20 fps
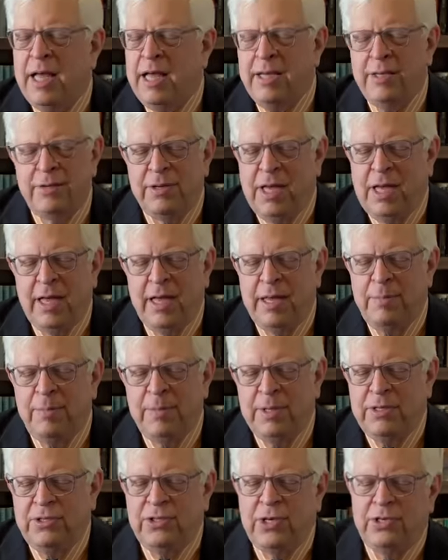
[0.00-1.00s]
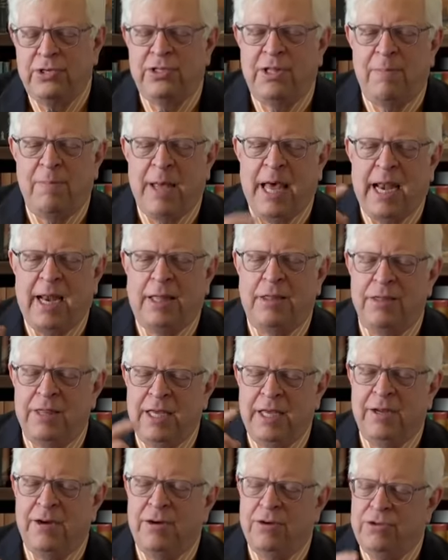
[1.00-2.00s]
I I'm a systematic
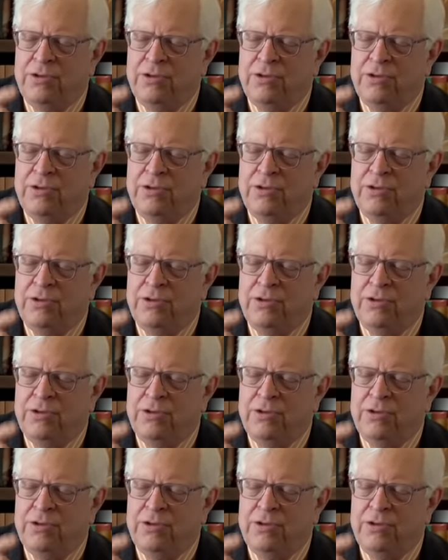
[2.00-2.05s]
thinker,